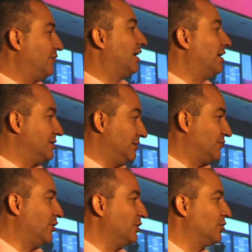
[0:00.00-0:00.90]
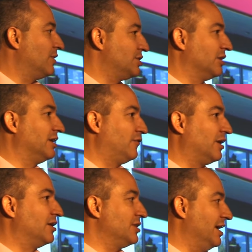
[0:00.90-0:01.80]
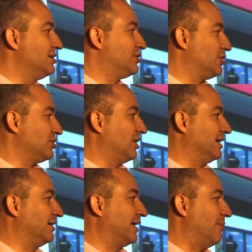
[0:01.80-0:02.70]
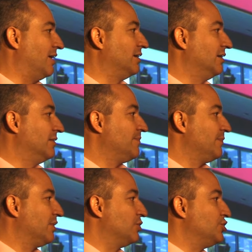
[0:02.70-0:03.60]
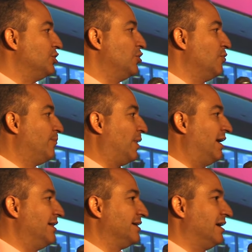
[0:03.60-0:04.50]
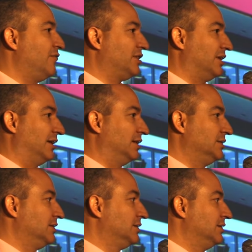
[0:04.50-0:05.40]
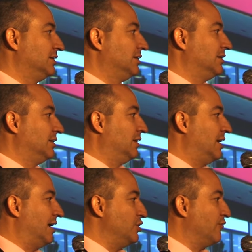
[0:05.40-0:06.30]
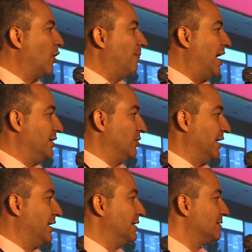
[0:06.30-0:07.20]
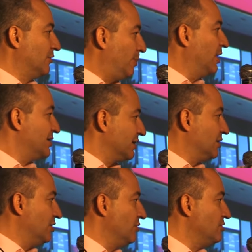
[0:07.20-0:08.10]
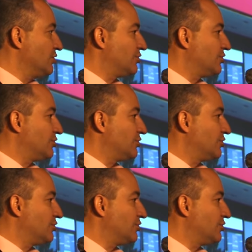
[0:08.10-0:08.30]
That gift cards, yes, very good question. Gift cards is just like a debit because you buy the gift card and you've got money on it, and so the person